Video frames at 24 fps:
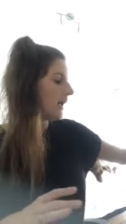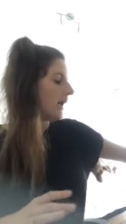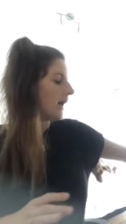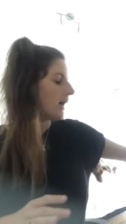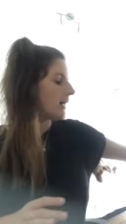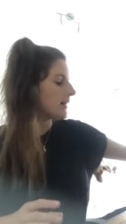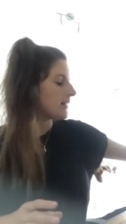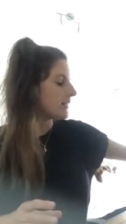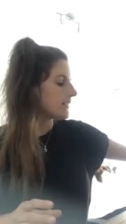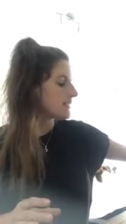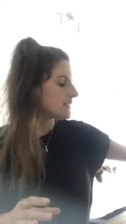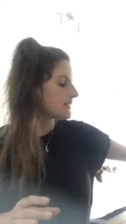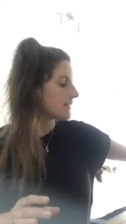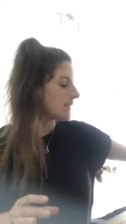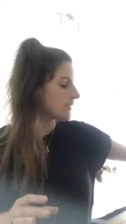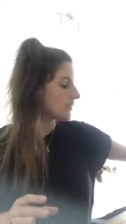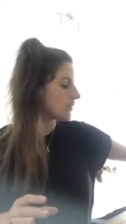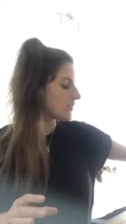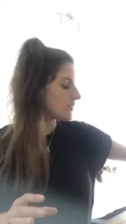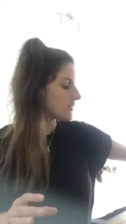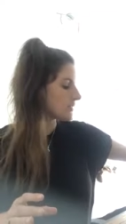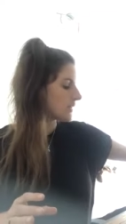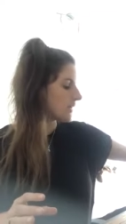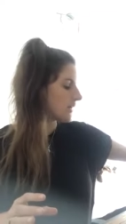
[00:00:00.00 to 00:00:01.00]
And then
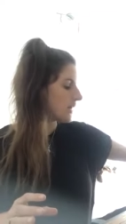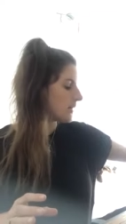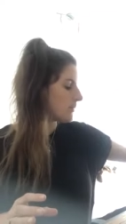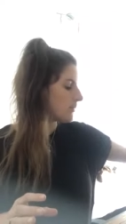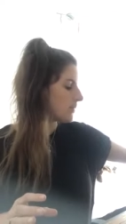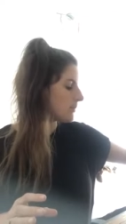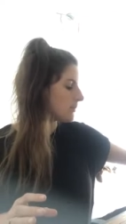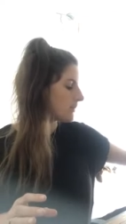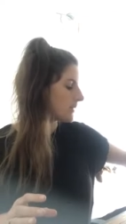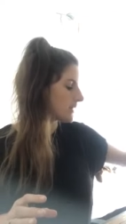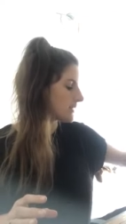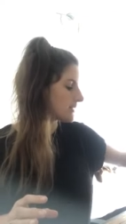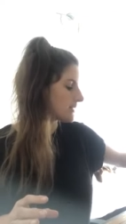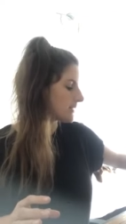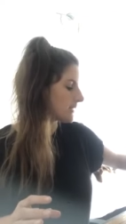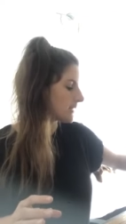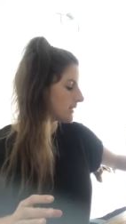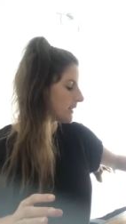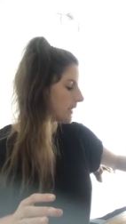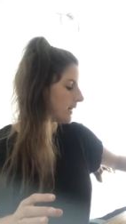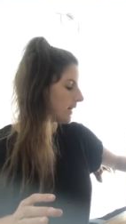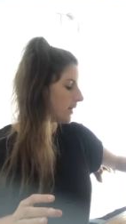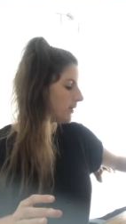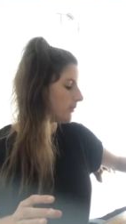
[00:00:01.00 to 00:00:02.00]
take your time at mixing
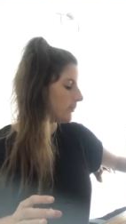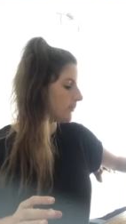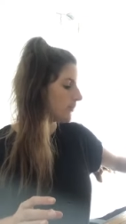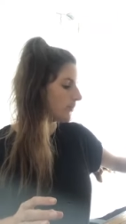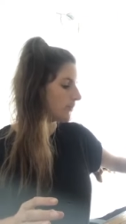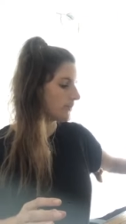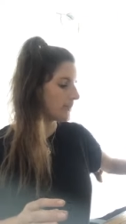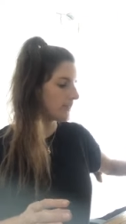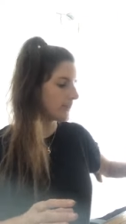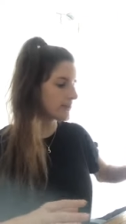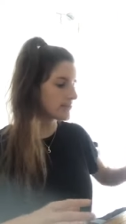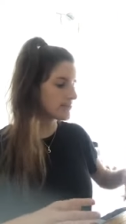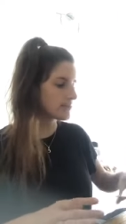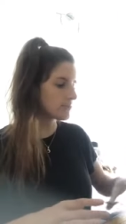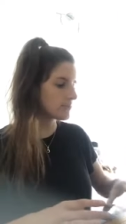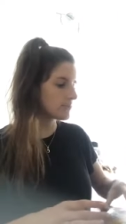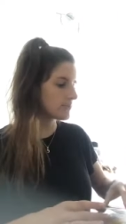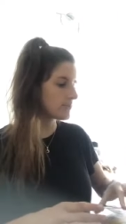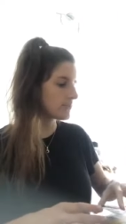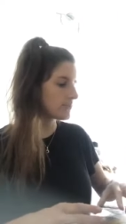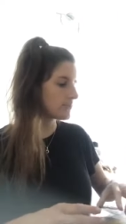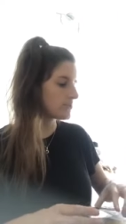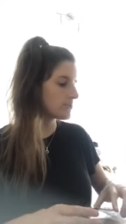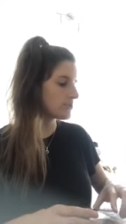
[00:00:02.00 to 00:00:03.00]
it up. That's
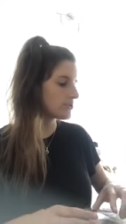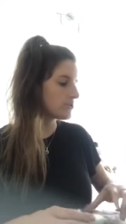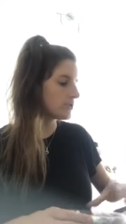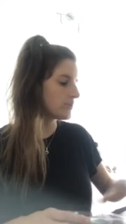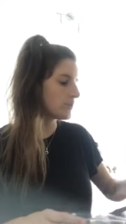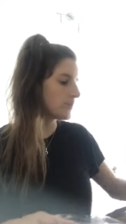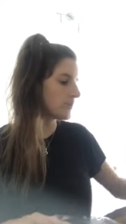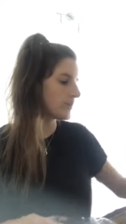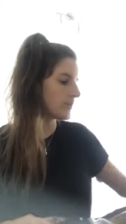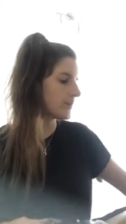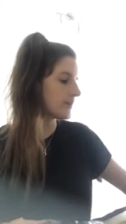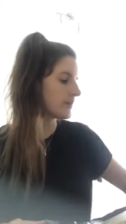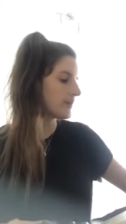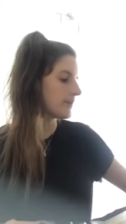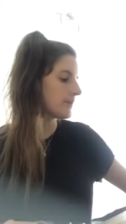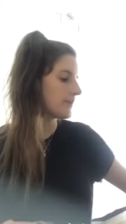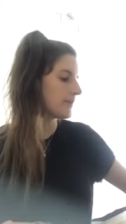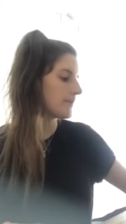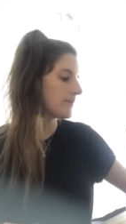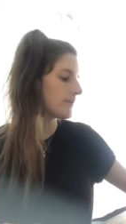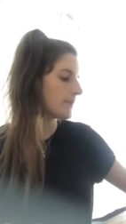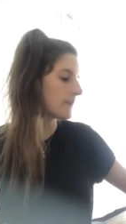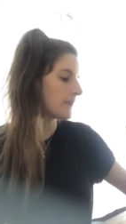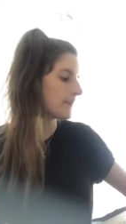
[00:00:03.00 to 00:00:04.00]
also a super
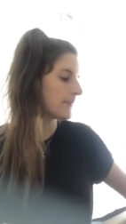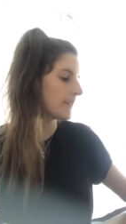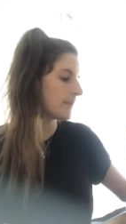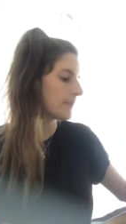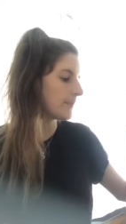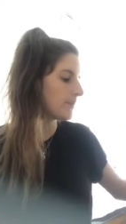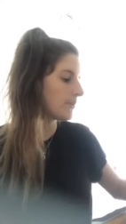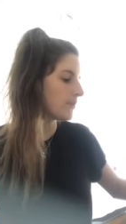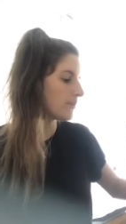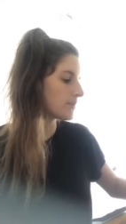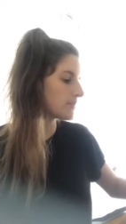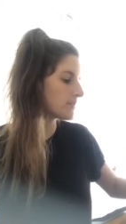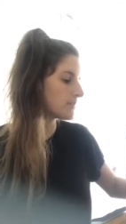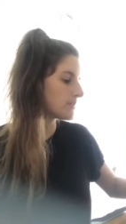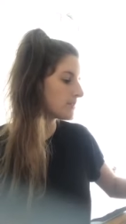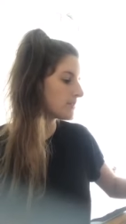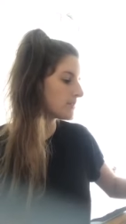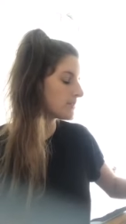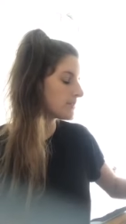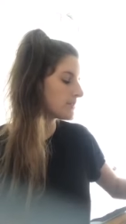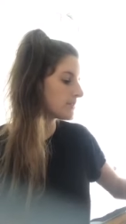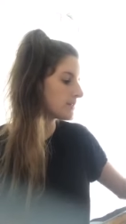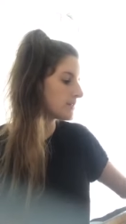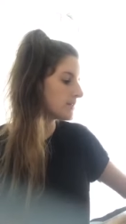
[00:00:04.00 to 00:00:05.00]

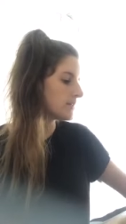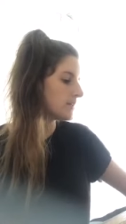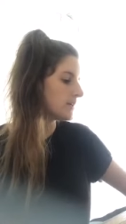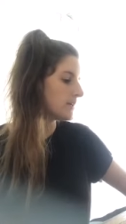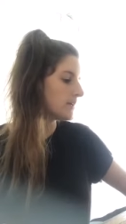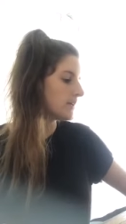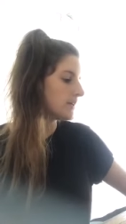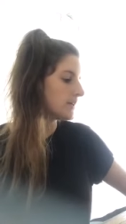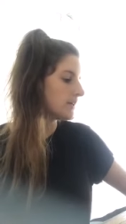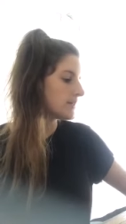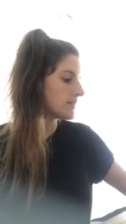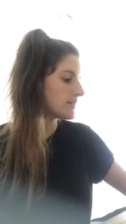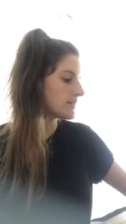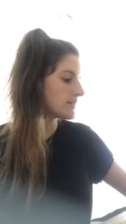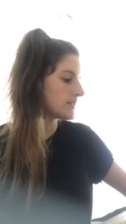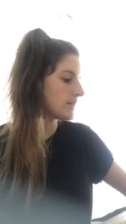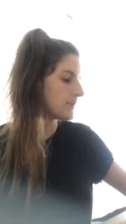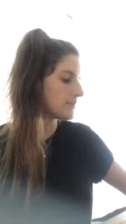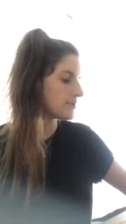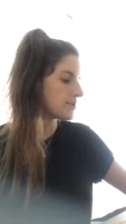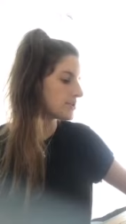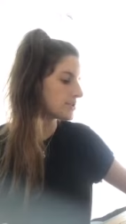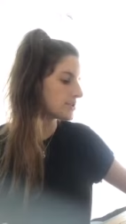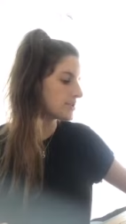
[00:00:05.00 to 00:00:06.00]
important
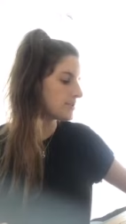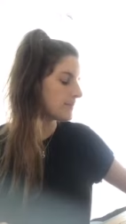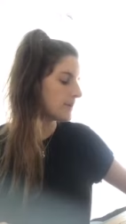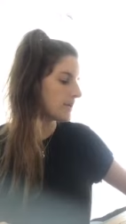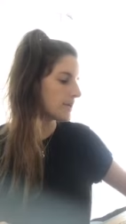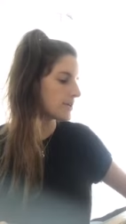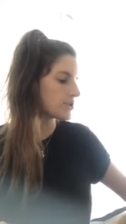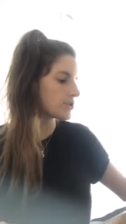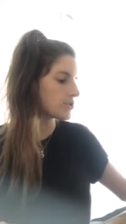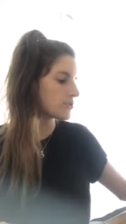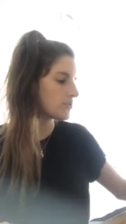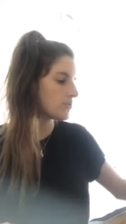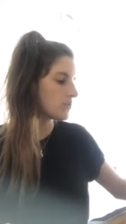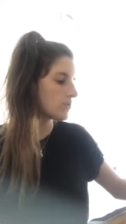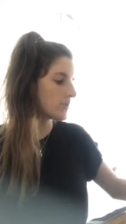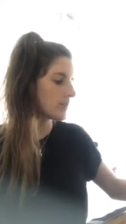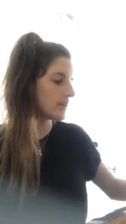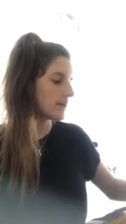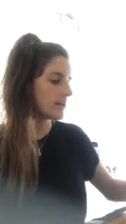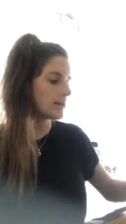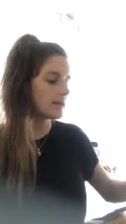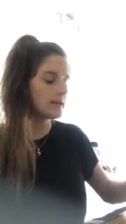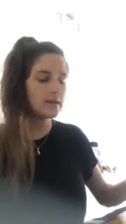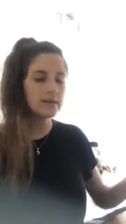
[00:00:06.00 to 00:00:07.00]
step, just to make sure
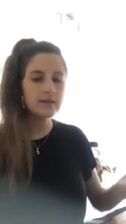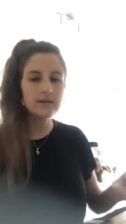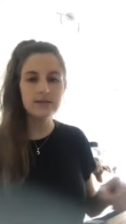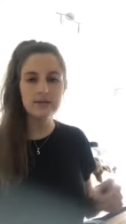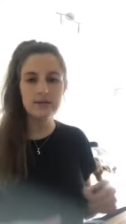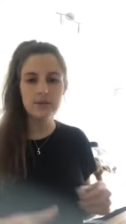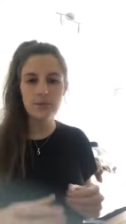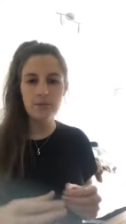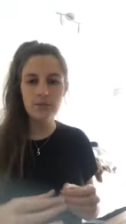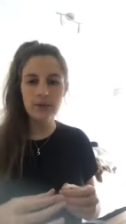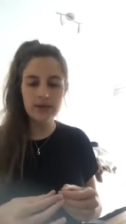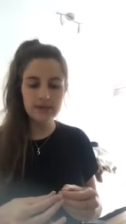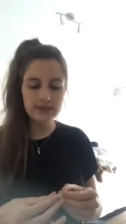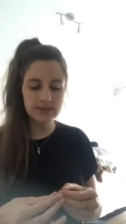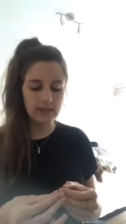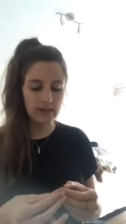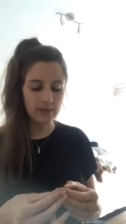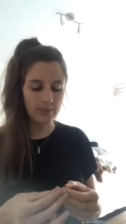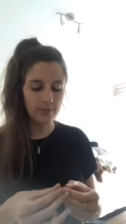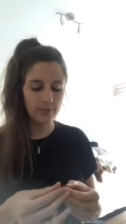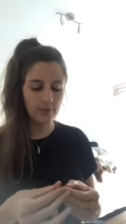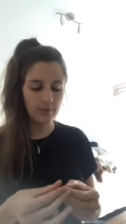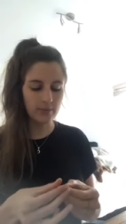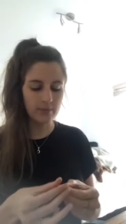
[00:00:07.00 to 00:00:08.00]
that it is mixed
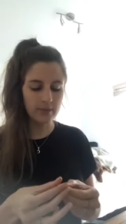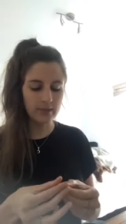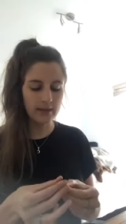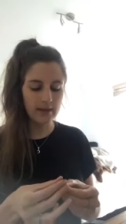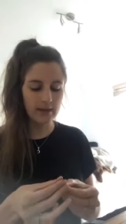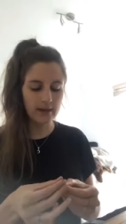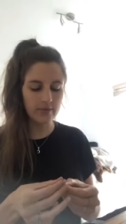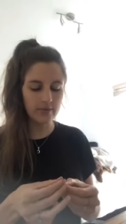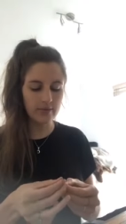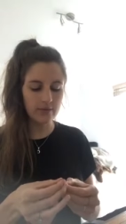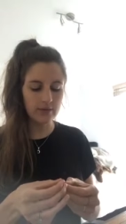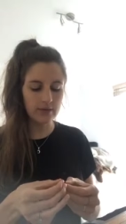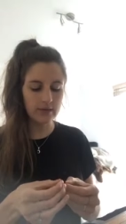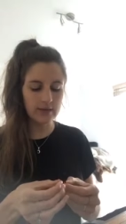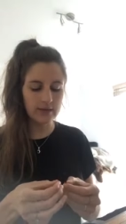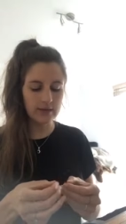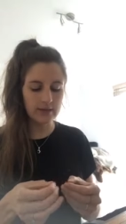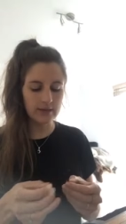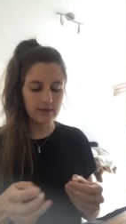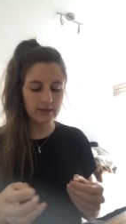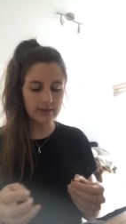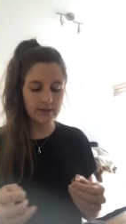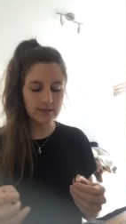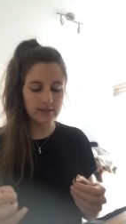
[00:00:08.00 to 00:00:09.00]
up properly. I've already
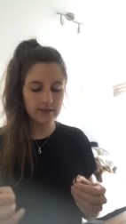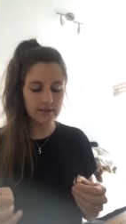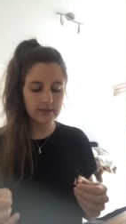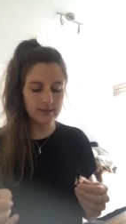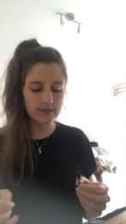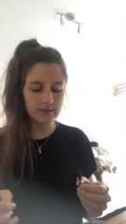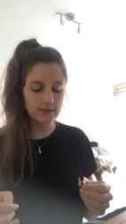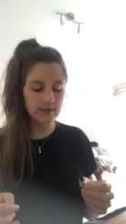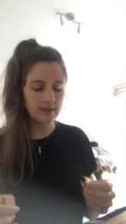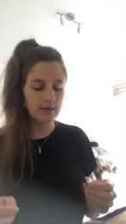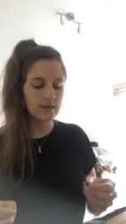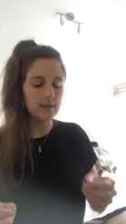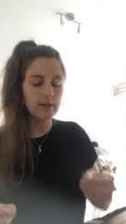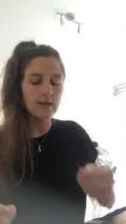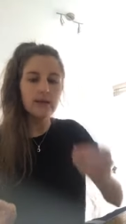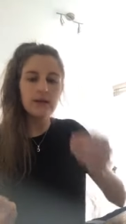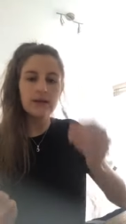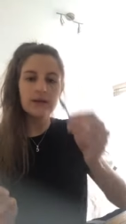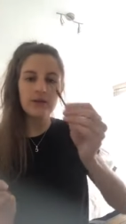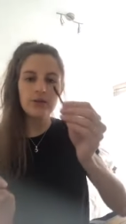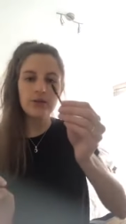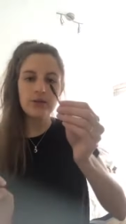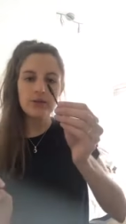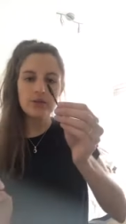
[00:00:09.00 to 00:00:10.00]
done this.
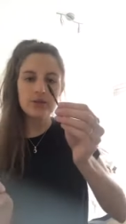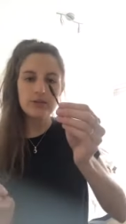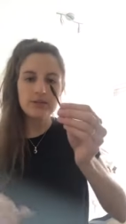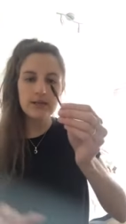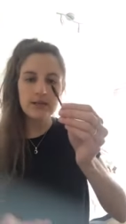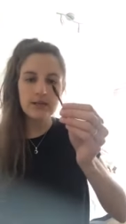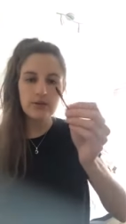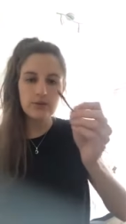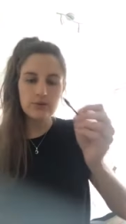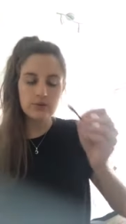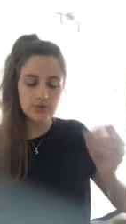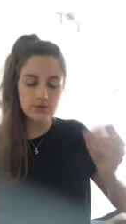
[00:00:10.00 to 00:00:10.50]
You can just take your